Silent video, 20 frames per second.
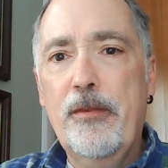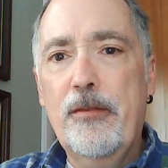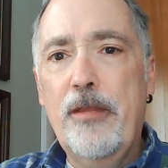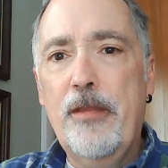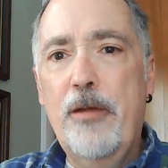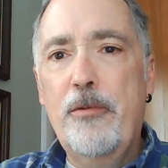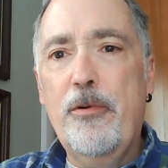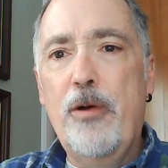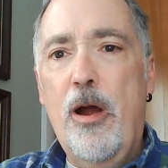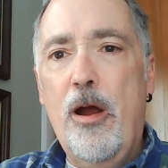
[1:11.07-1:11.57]

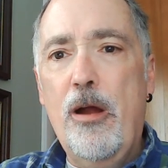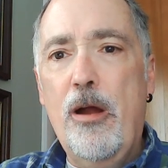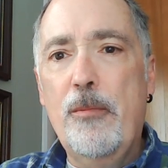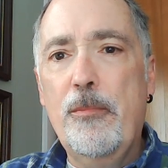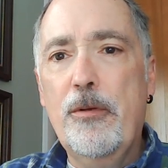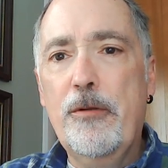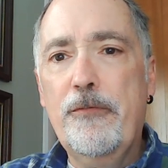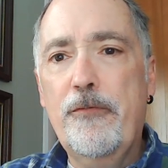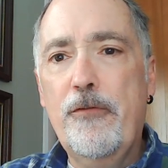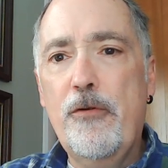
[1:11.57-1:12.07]
They were
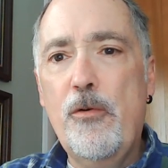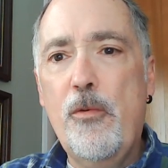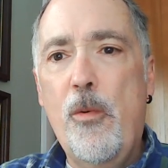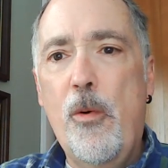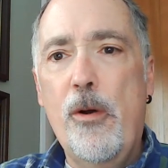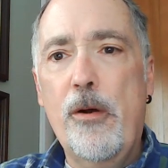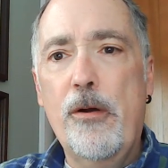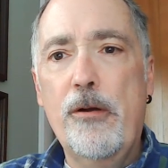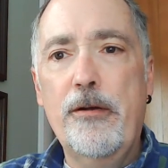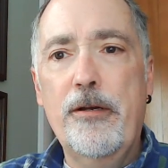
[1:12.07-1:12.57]
armed for
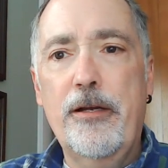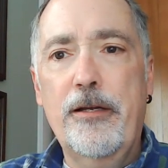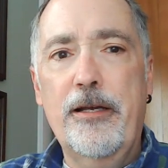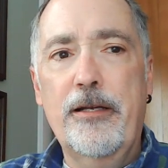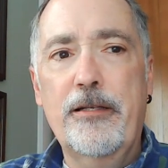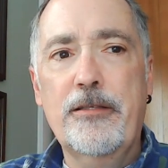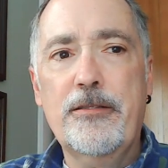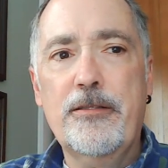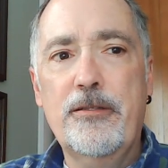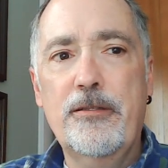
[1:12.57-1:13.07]
war
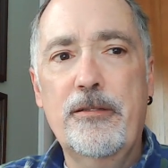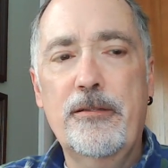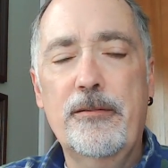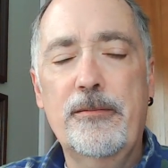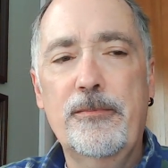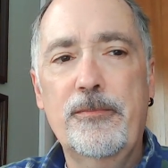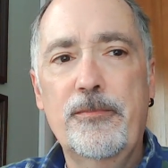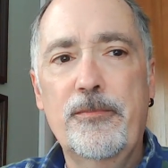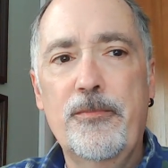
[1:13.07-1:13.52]
against her.